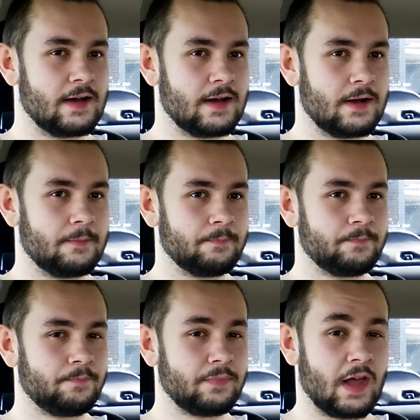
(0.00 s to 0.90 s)

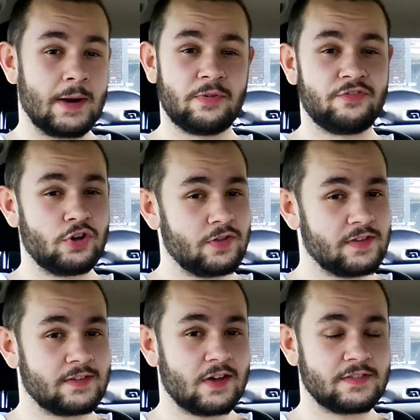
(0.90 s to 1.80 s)
I prefer
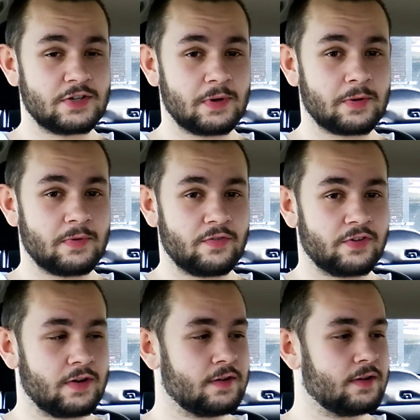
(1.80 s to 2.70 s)
the sausage
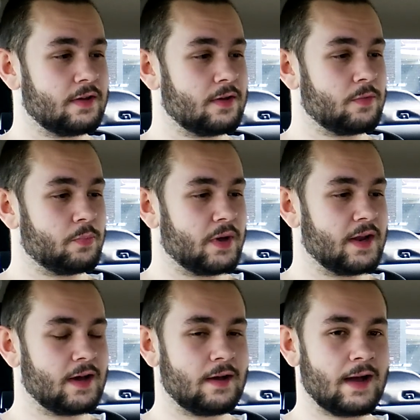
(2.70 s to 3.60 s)
McMuffin,
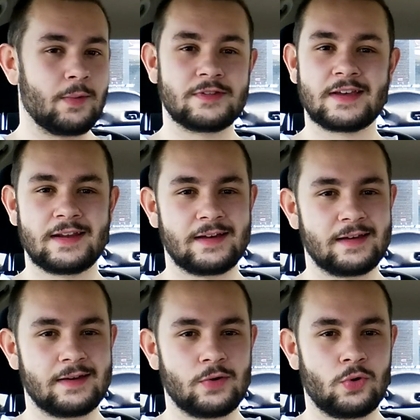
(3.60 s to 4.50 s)
but I was
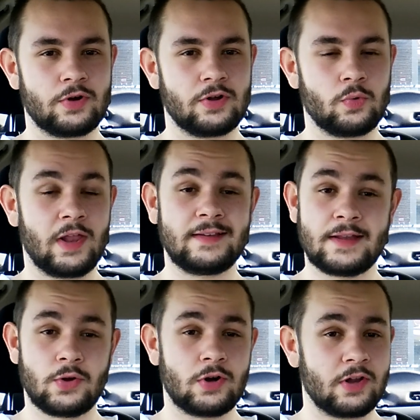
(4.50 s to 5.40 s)
gonna order. Well, I
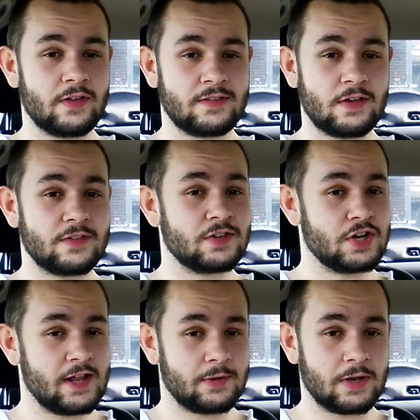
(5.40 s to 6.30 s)
did order the sausage
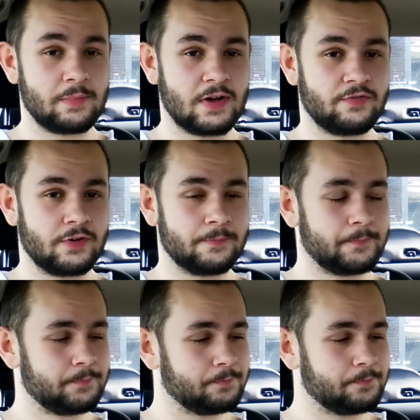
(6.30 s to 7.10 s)
and egg McMuffin